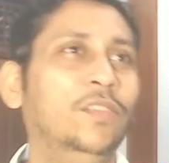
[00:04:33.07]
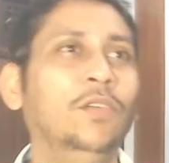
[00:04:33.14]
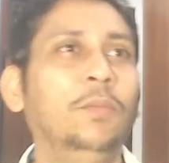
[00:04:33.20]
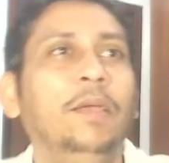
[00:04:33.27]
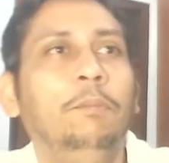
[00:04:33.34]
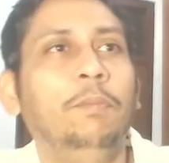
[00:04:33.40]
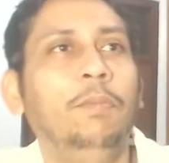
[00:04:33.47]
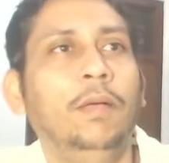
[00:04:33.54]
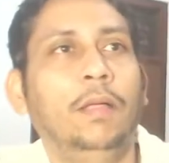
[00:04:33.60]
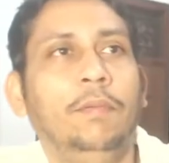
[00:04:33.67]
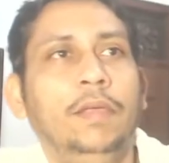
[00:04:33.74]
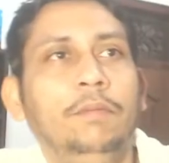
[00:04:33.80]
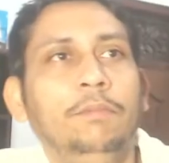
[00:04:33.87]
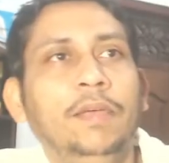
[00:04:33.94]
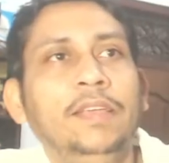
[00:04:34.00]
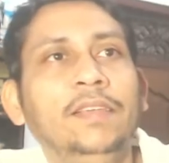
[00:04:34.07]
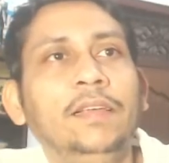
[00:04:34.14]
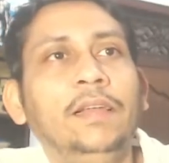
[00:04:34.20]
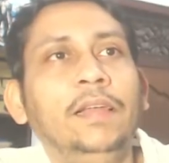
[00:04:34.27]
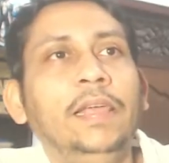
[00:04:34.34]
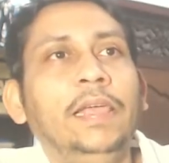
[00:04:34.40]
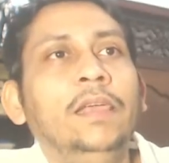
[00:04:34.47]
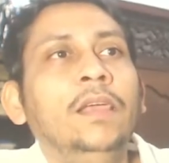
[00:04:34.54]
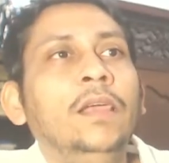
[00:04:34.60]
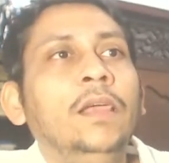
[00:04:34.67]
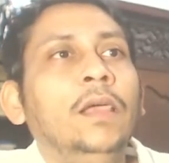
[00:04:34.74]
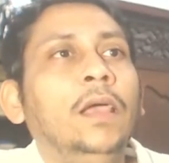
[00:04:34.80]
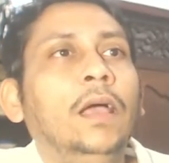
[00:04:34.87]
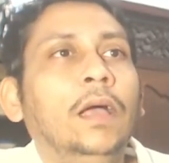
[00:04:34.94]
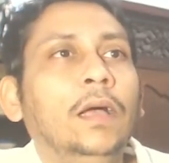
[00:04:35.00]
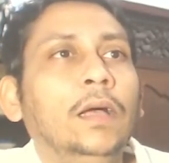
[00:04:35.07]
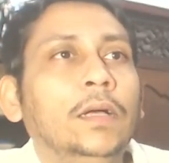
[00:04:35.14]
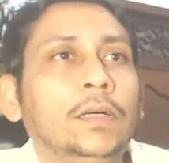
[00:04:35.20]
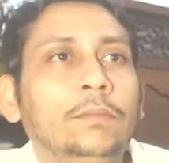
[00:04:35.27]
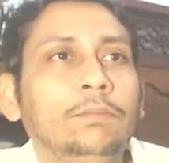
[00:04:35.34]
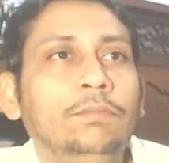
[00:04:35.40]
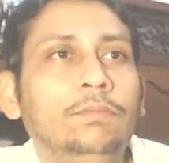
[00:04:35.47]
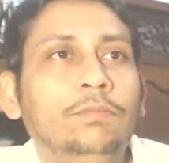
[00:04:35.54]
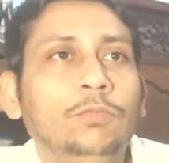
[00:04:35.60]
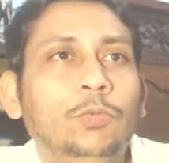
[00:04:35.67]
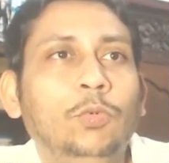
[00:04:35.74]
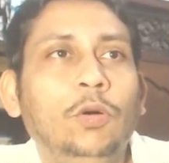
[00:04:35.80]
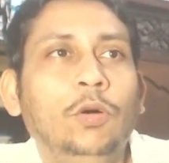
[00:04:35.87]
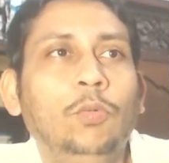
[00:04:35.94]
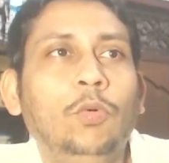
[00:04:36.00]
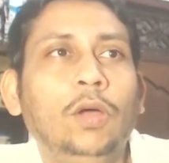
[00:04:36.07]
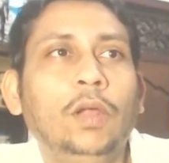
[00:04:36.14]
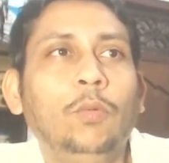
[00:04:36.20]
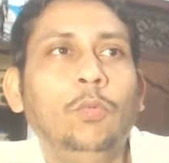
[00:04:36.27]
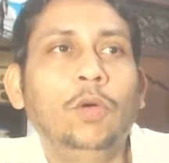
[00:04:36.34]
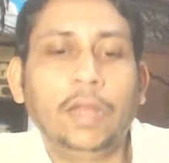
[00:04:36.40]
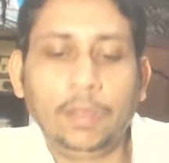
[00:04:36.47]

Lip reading: So I mean, basically what